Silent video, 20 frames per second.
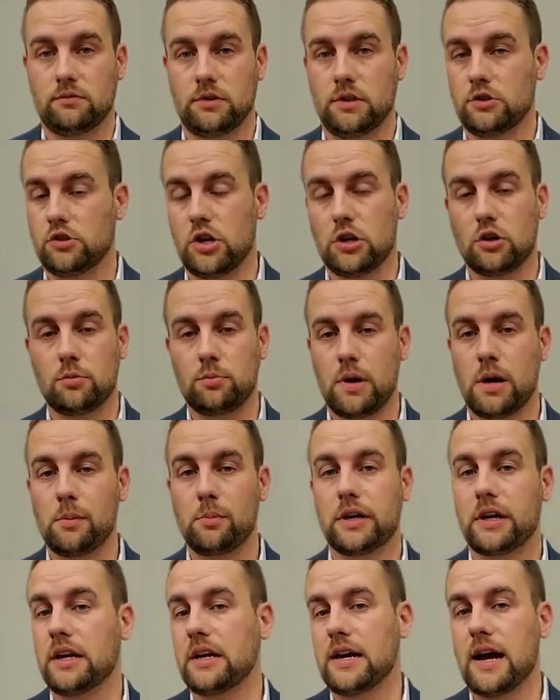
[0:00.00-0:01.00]
The general
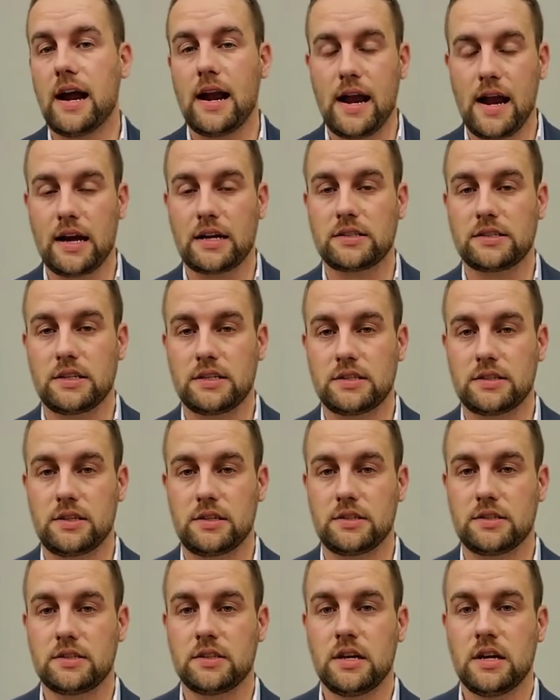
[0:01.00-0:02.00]
public cannot access
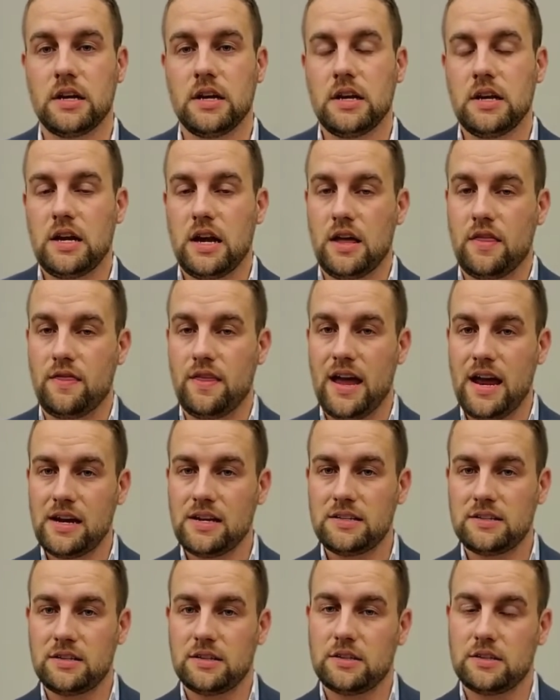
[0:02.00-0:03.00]
this. And that
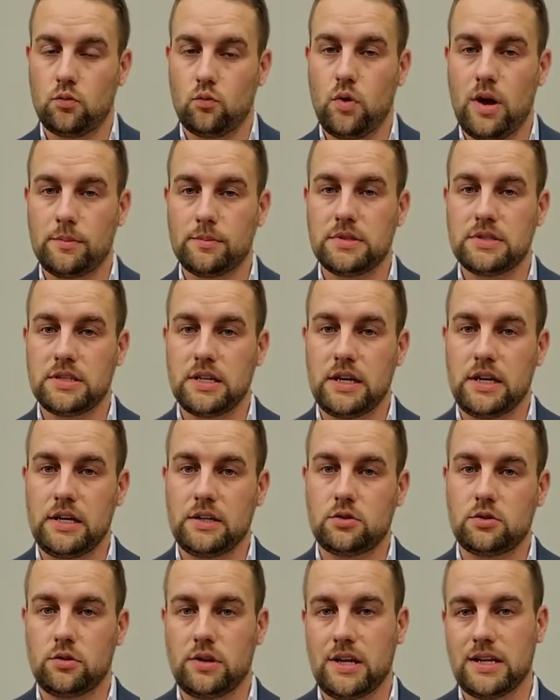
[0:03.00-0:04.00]
is the
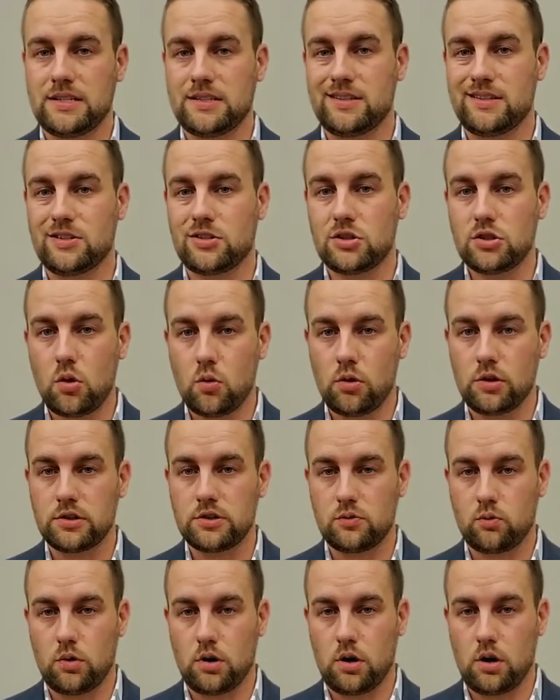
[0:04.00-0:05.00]
website, or that's the
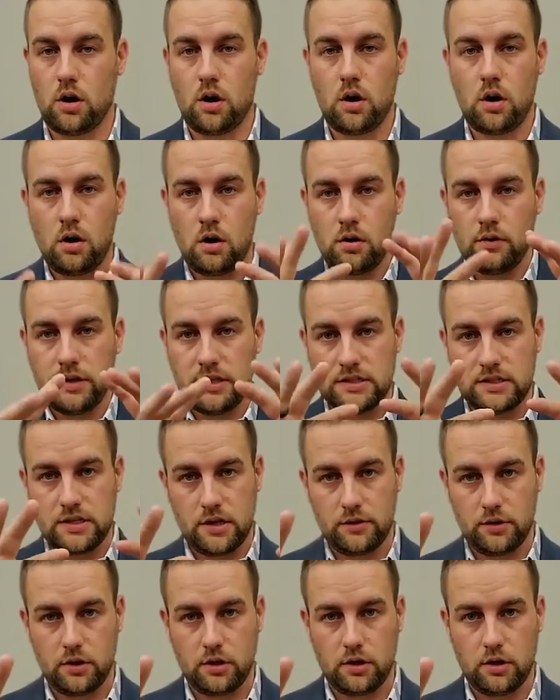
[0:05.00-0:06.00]
source where all these
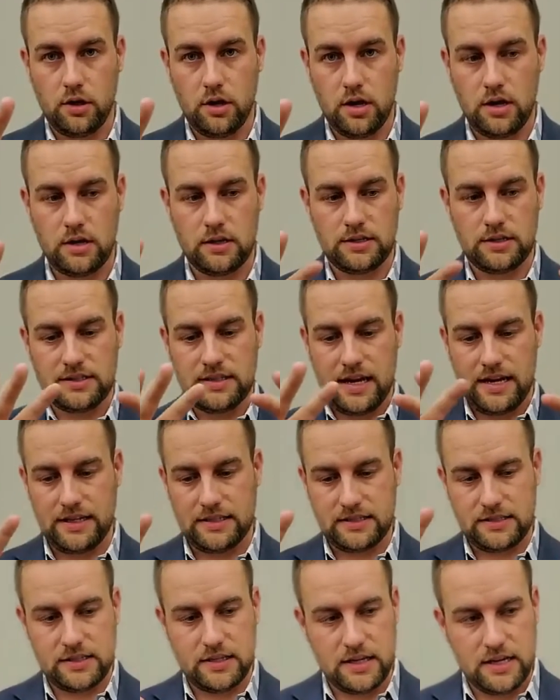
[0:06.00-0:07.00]
other
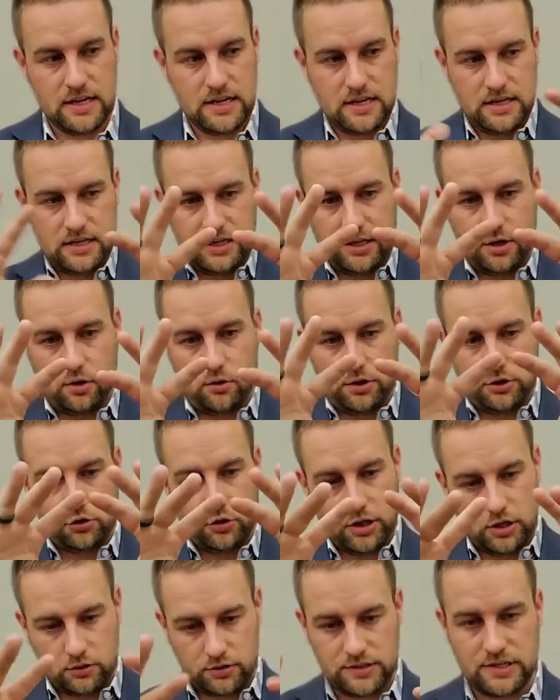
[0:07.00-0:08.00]
sites, it
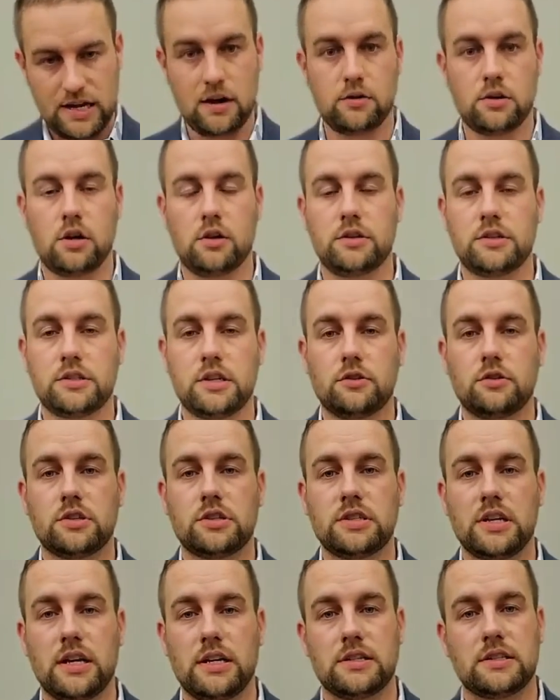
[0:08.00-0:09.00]
trickles down to all these other
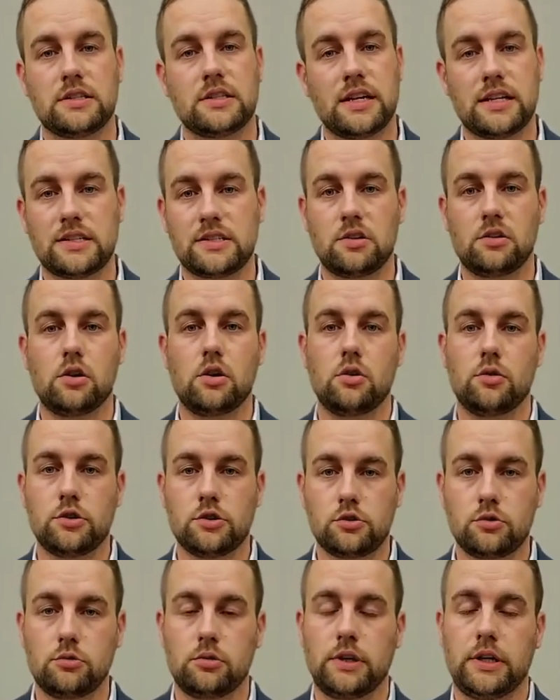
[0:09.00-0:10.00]
sites like Zillow and
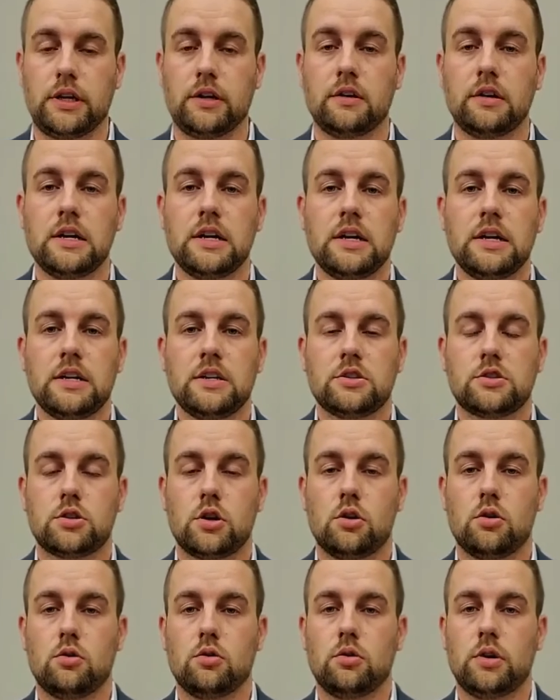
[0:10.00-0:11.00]
Trulia.
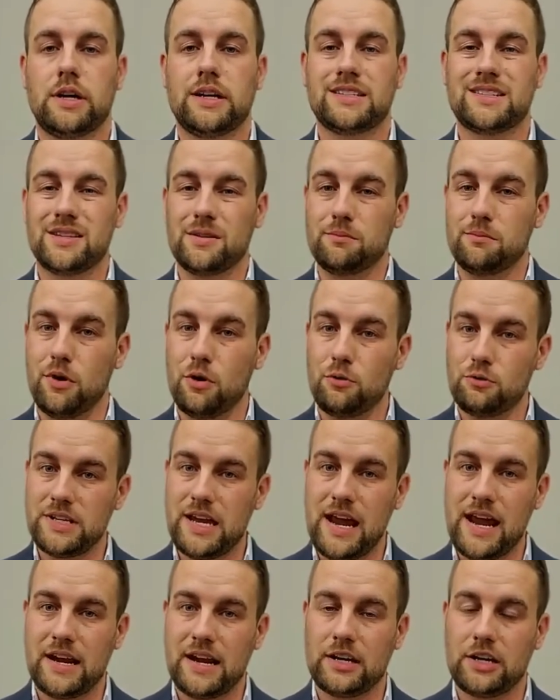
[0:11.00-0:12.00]
So it's the most
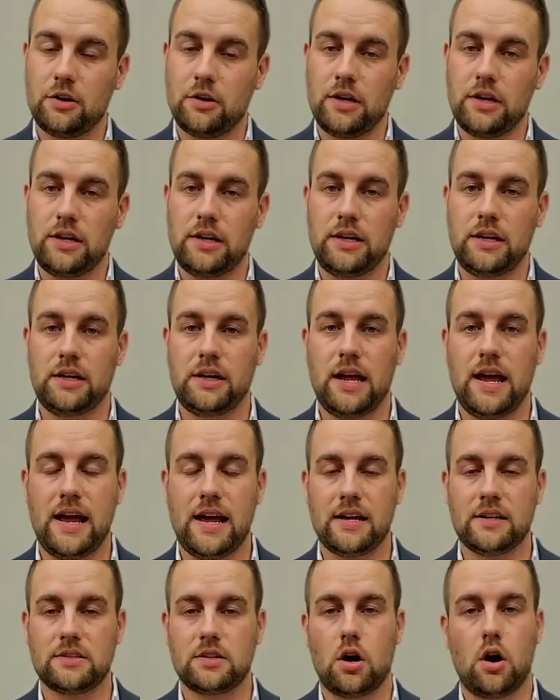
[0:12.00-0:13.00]
accurate. It
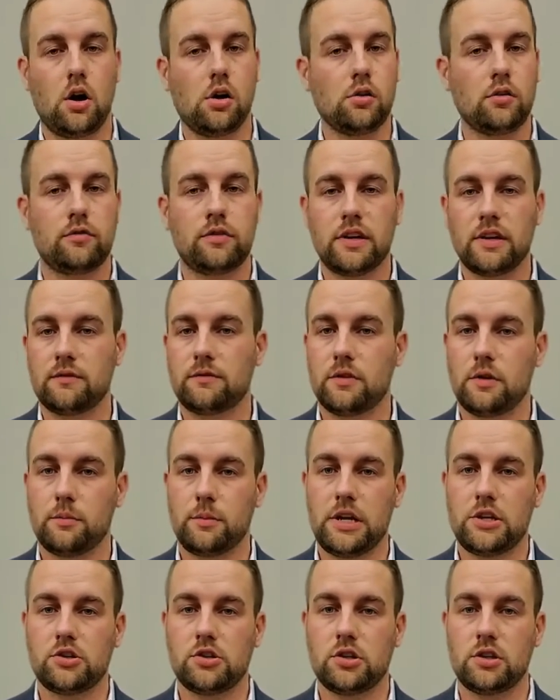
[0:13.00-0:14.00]
has all of the
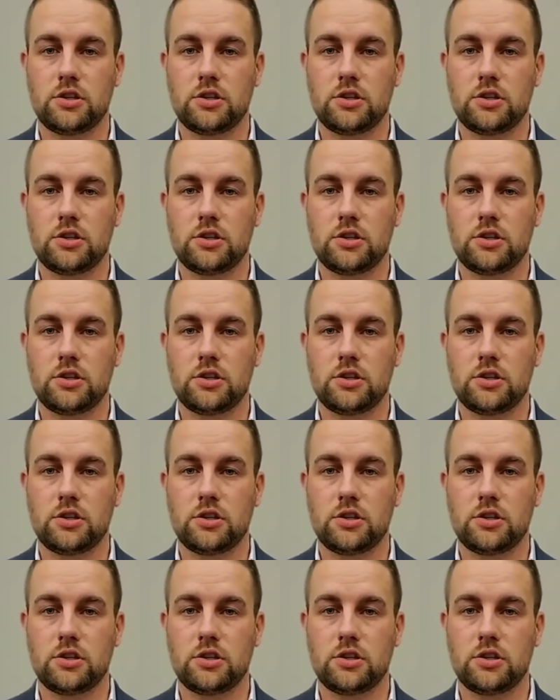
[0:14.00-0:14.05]
information.